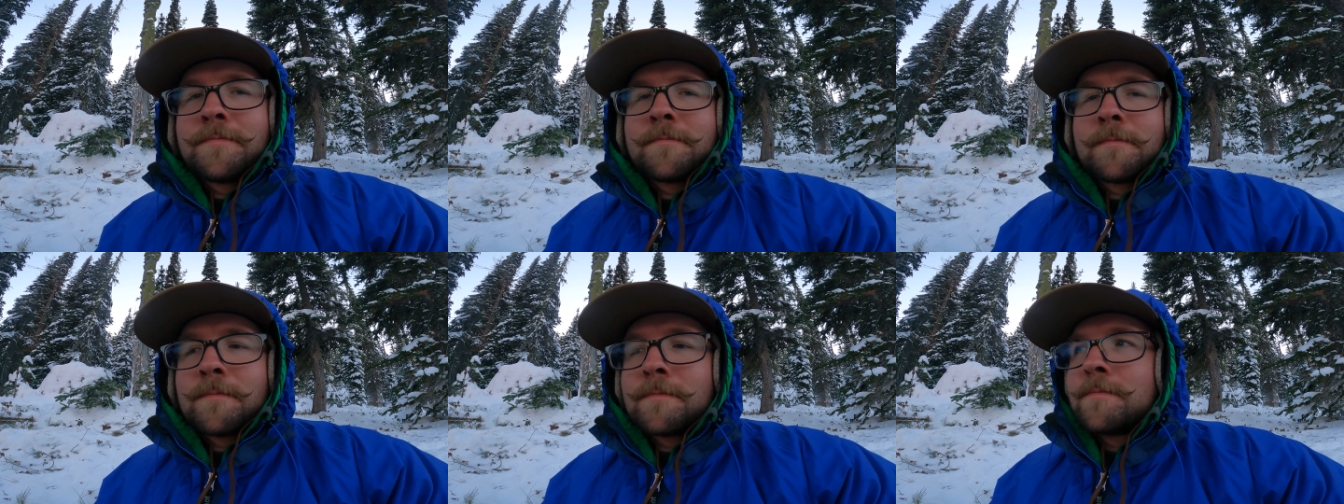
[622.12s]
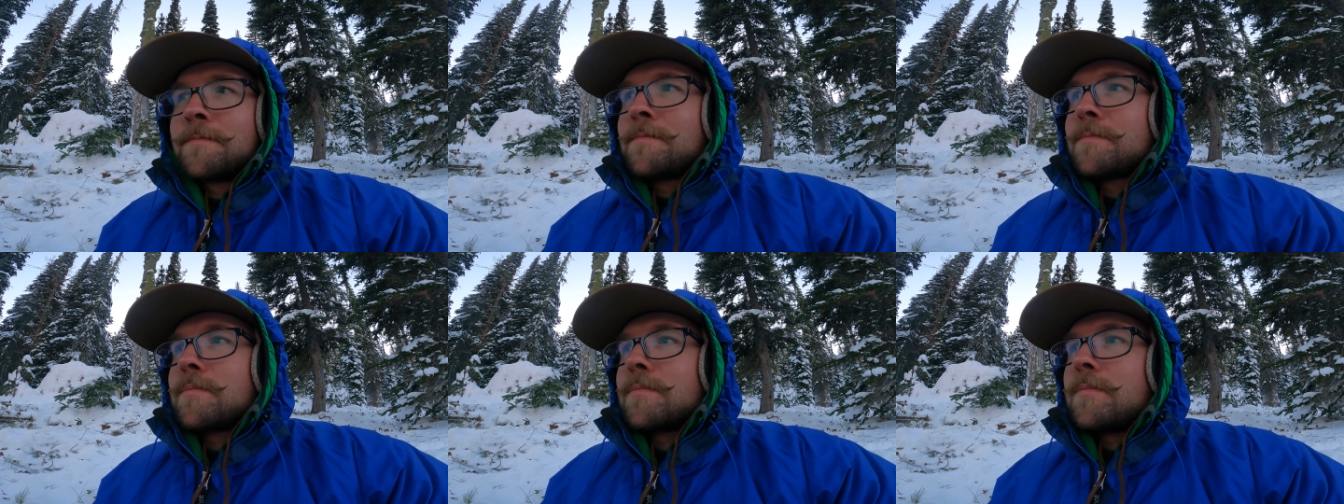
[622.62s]
Oh, I
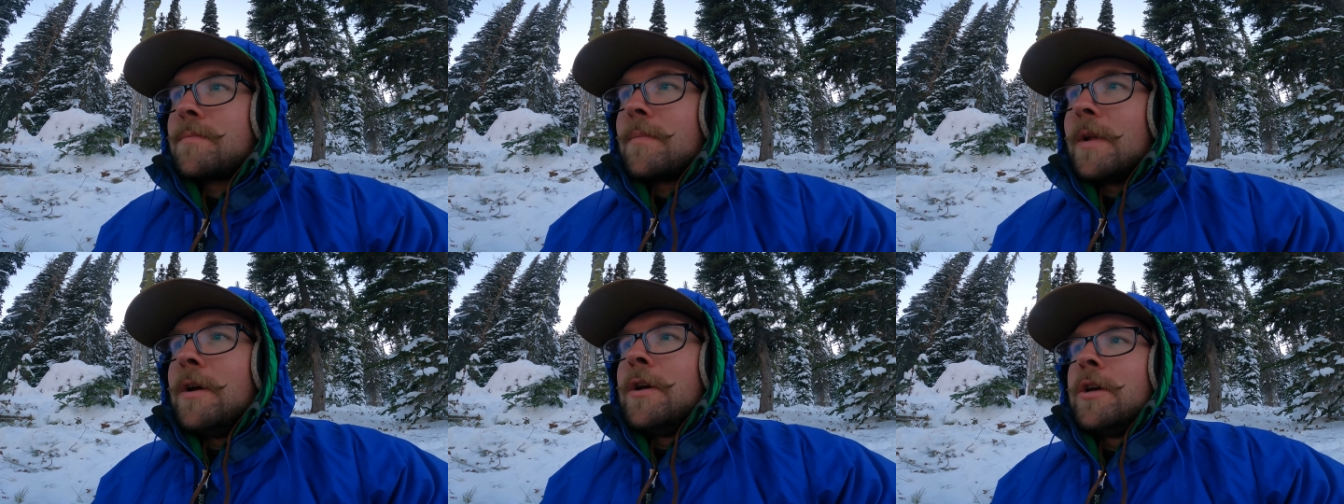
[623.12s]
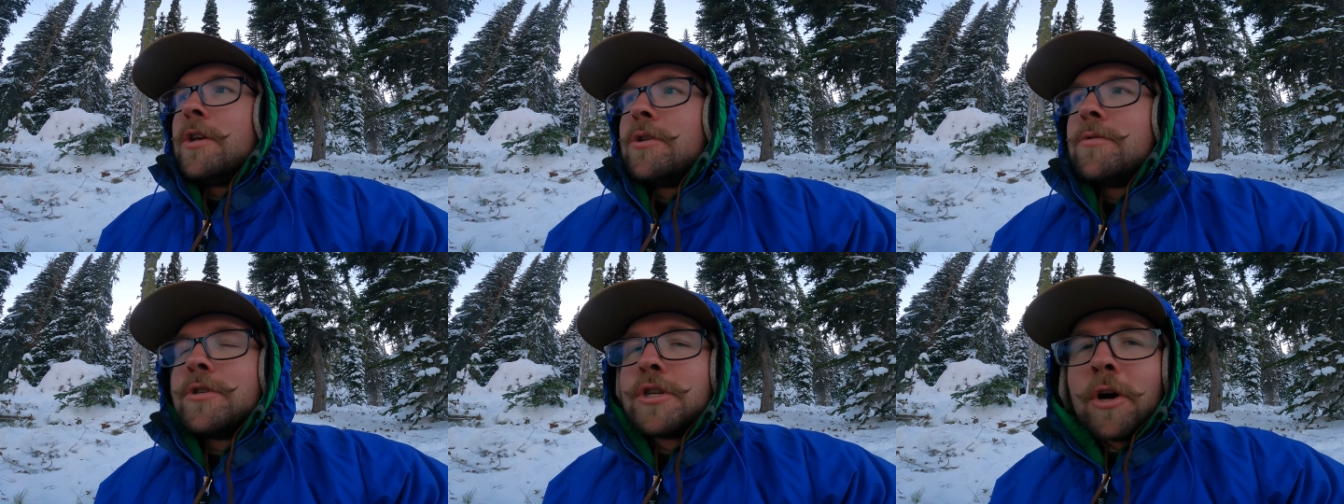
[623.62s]
poked myself.
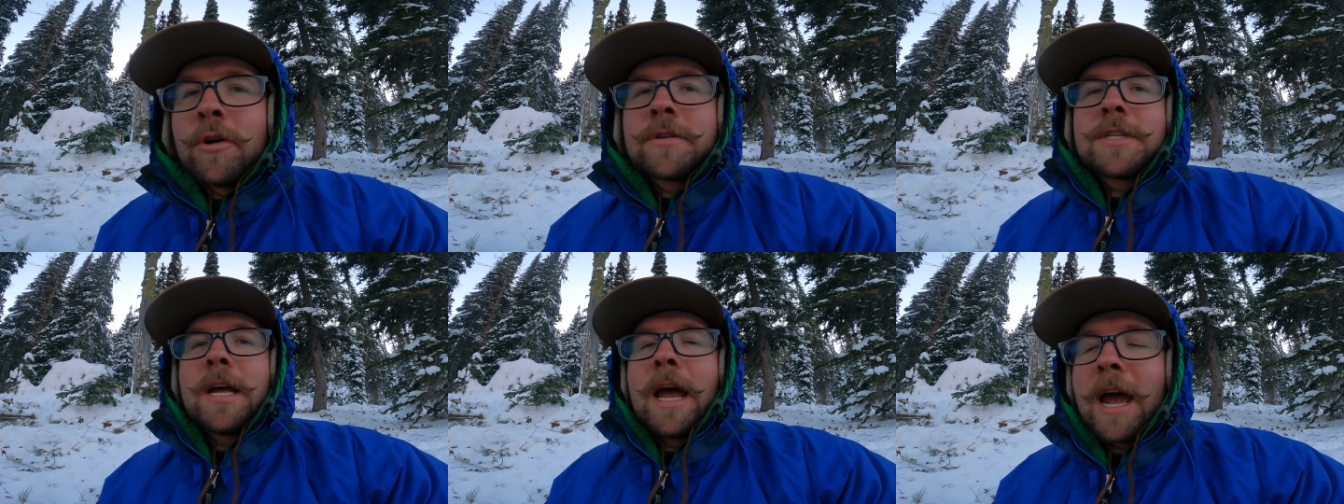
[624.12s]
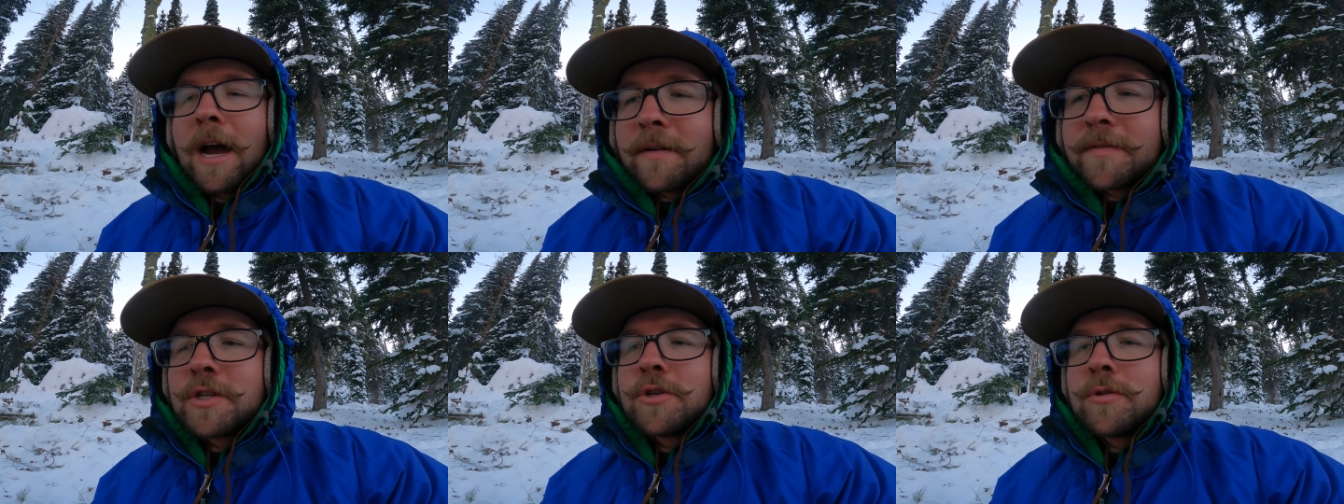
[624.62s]
You don't
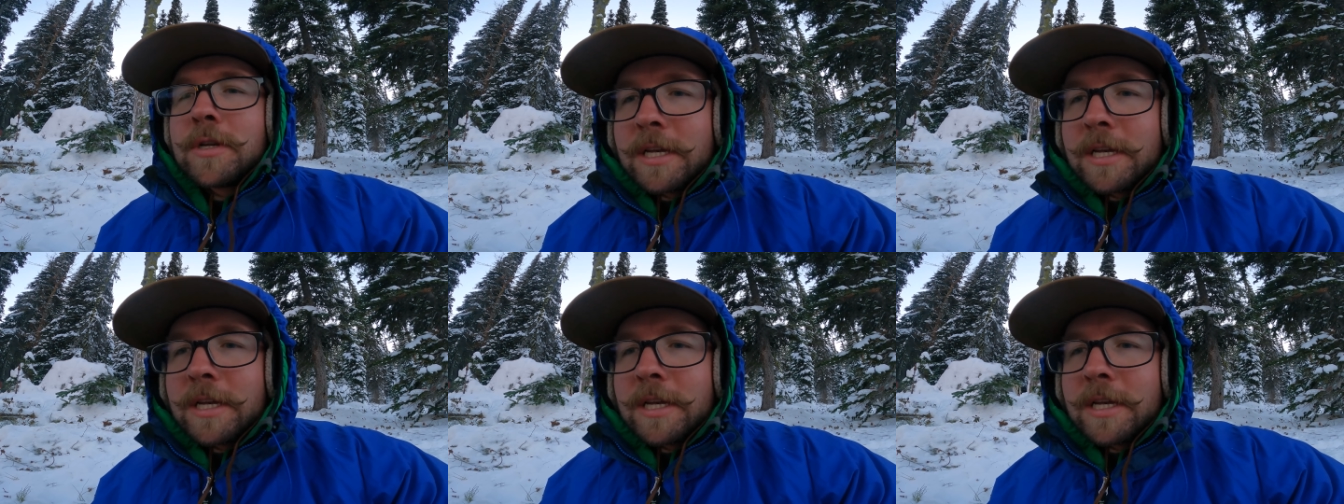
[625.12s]
have to